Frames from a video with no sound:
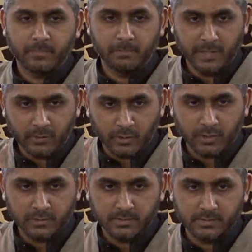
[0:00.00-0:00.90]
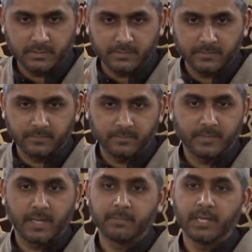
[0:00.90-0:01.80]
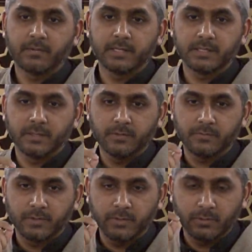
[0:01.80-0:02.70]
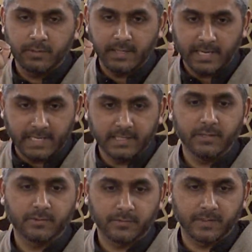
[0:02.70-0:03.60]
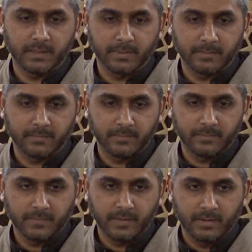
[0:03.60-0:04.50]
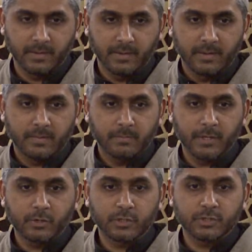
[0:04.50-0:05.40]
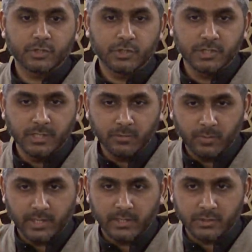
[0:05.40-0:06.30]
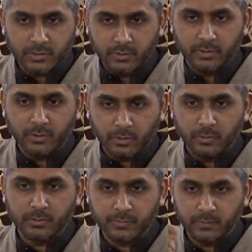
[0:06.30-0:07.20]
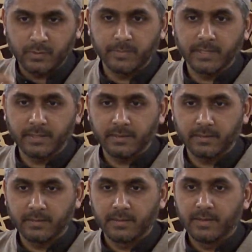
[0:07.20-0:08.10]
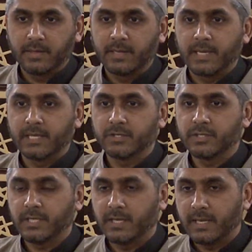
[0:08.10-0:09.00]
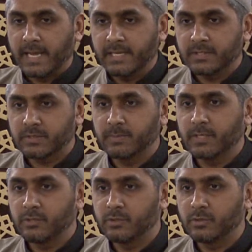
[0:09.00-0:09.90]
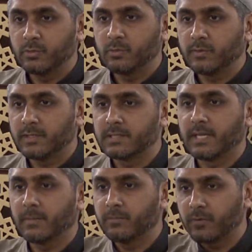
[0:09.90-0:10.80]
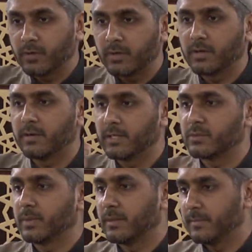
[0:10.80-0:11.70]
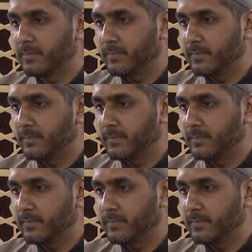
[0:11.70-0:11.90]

Because, I'm narrating for you the hadith of the Imam. Because she wears good clothes for me and she likes me to do the same for her as well.